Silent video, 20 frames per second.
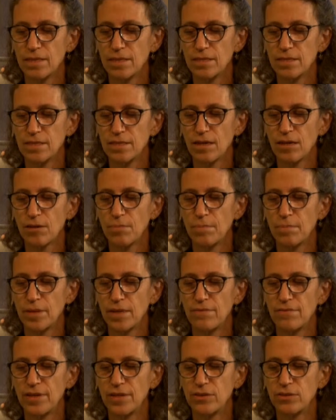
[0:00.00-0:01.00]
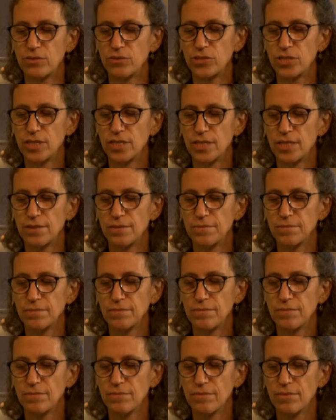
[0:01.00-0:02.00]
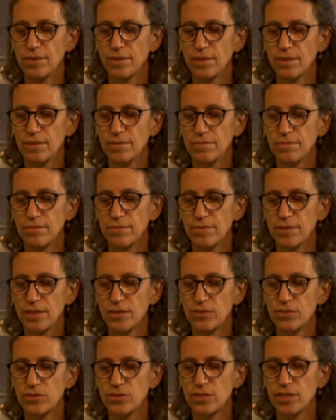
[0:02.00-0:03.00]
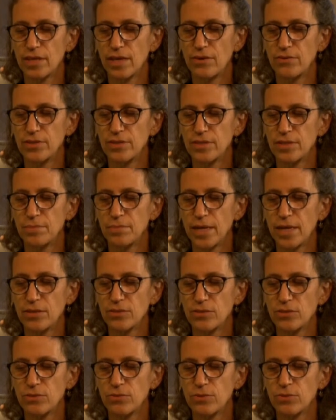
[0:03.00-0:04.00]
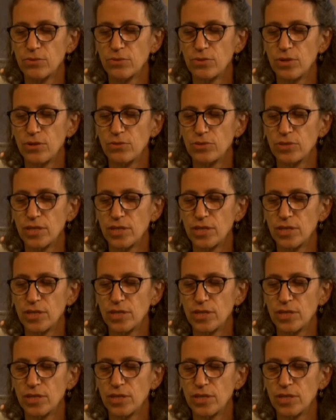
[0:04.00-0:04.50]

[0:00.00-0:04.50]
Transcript: stuck bit of energy. Just allow it to pass through, no